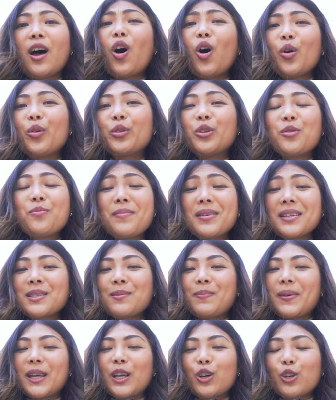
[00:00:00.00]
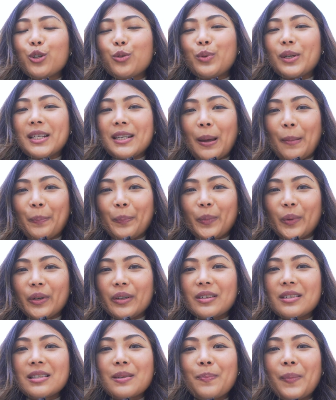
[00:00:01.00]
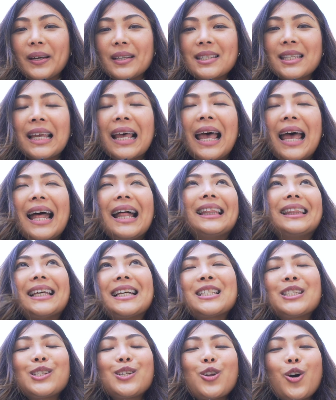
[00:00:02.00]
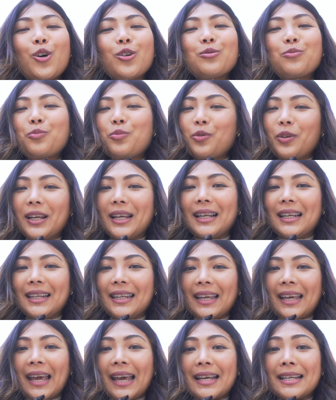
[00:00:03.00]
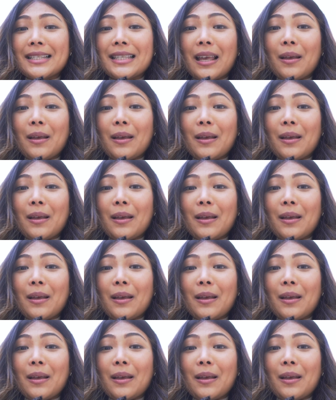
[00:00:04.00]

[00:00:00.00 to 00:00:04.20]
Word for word: oh, you must be good with numbers, but that's not really the case.